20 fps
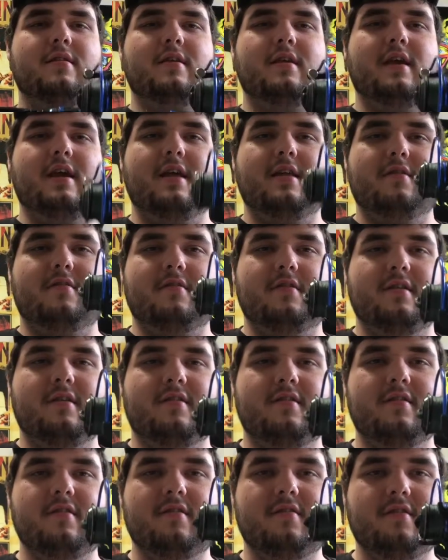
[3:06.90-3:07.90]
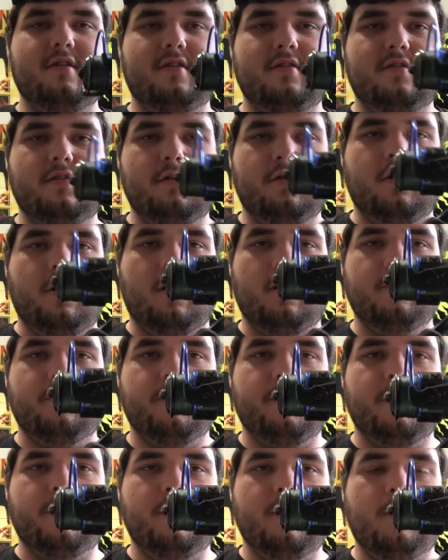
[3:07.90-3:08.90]
Yeah, so this is a Sixgill carve
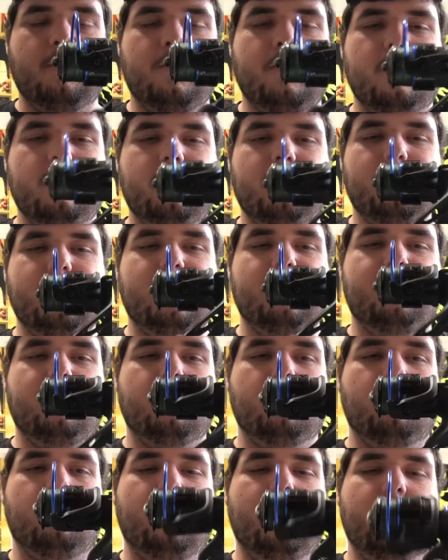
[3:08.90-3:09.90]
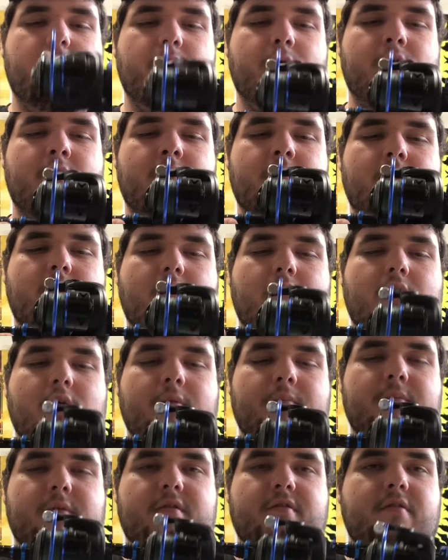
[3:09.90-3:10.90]
reel. I'm going to be giving away one.
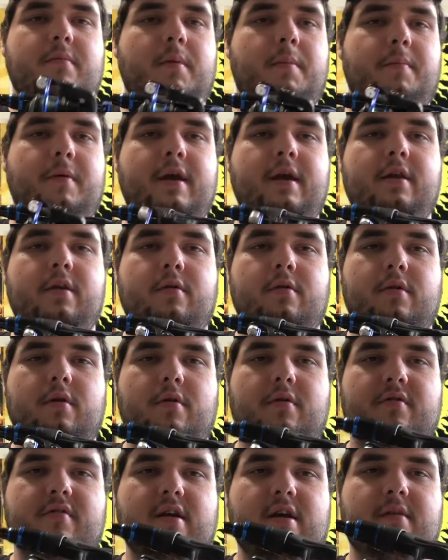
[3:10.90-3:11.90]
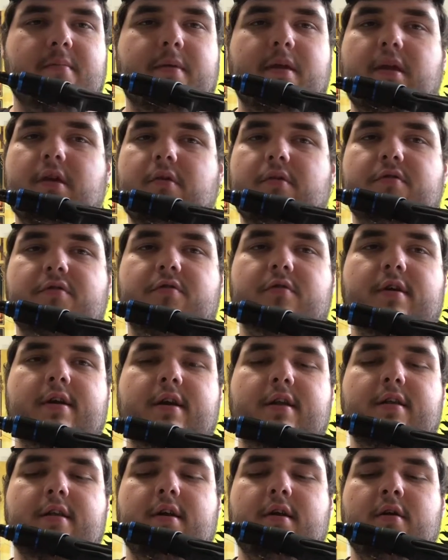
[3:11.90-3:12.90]
It's going to be brand new though. It's not going to be used or
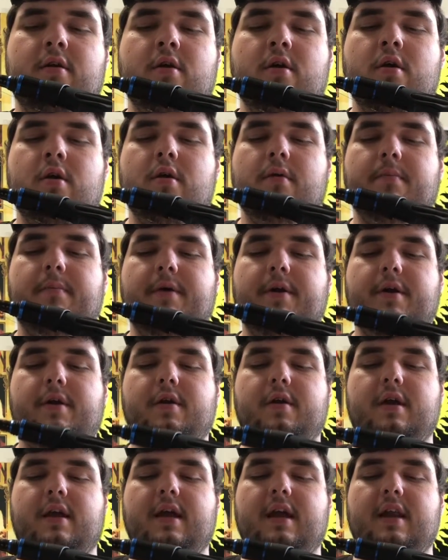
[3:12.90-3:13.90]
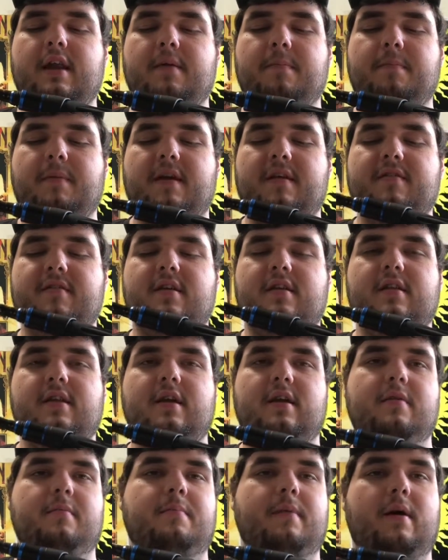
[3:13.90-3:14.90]
anything. But you're going to get it
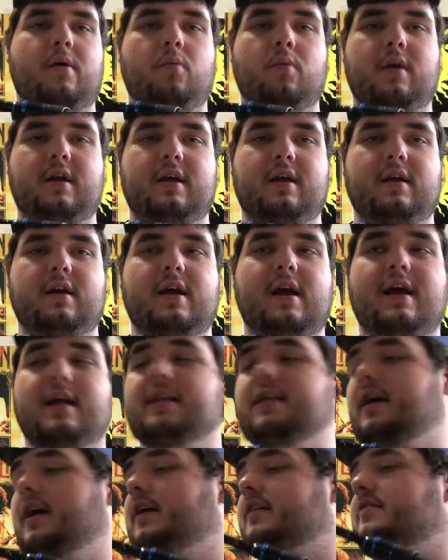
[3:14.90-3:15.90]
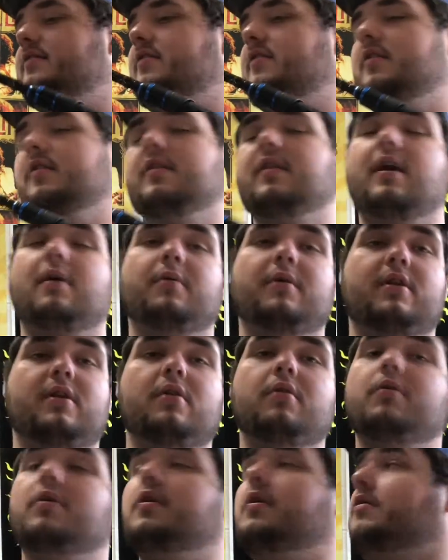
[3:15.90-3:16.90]
basically by winning a contest that we do
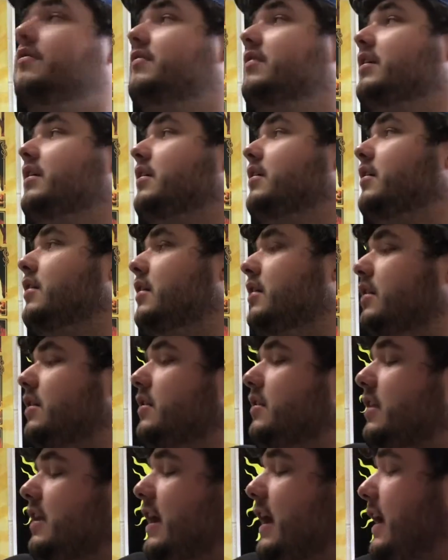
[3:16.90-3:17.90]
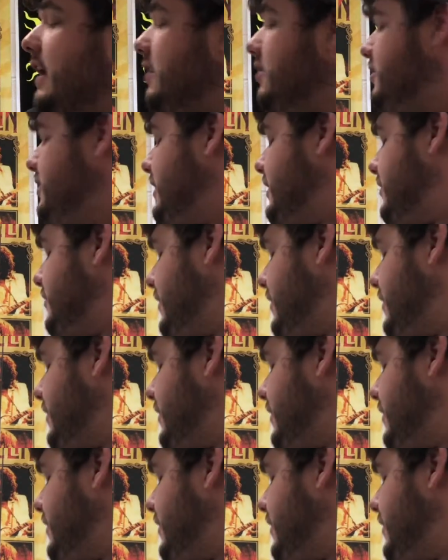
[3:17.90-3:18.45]
using the hashtag